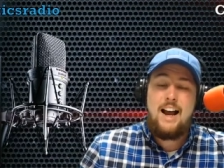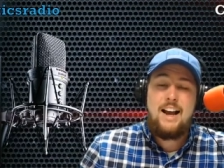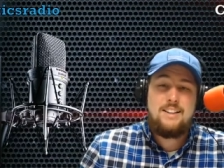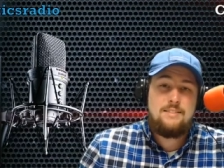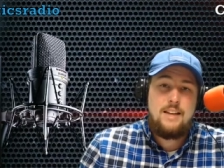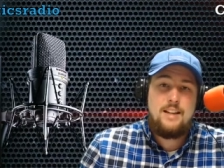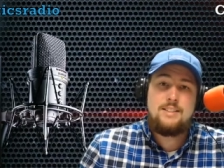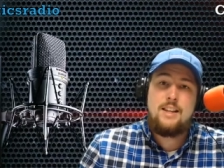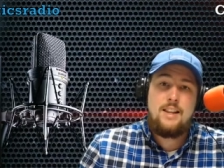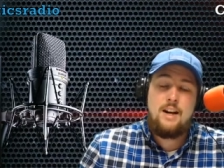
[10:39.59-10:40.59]
I can't
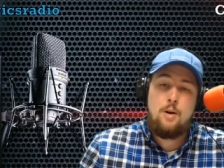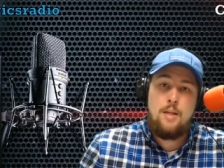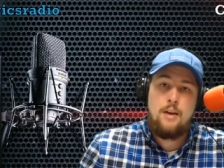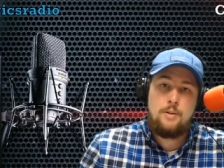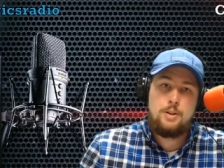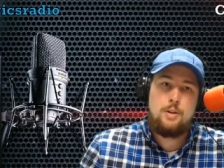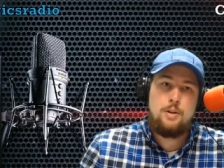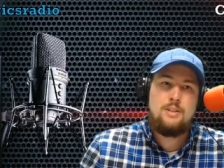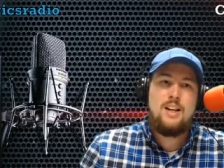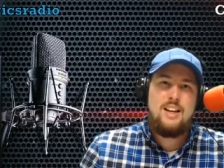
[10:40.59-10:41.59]
say that I know that for sure.